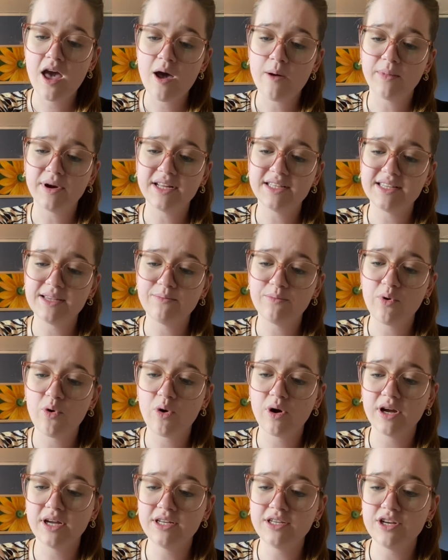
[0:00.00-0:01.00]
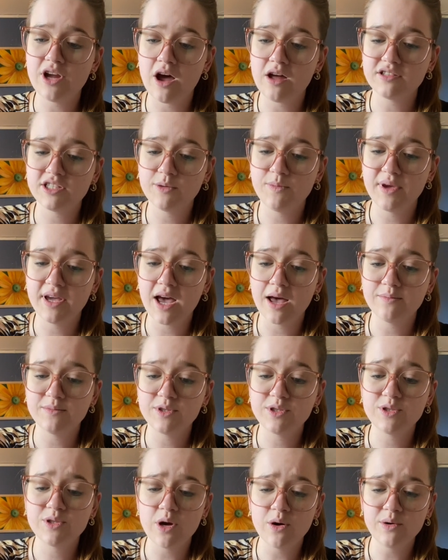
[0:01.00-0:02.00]
but it is important not to become
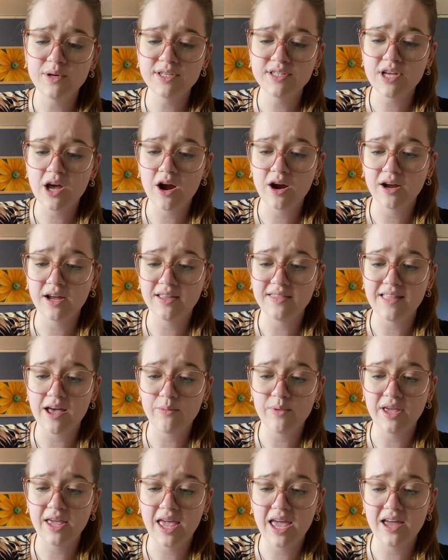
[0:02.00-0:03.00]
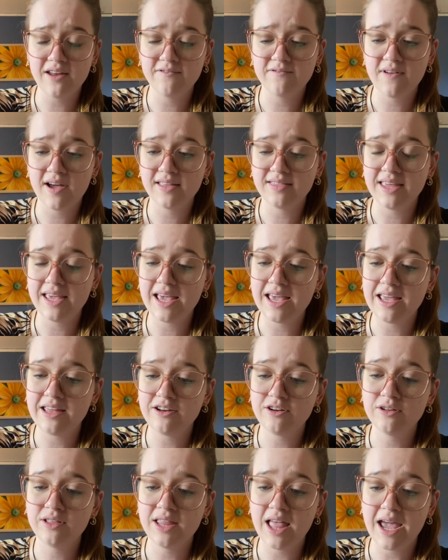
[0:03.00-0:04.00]
so disheartened that we can't find the
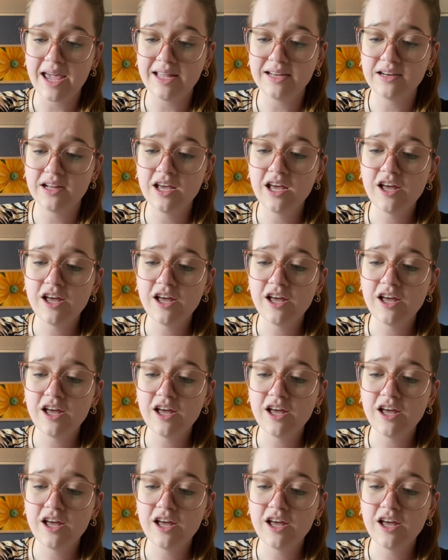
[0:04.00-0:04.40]
inner light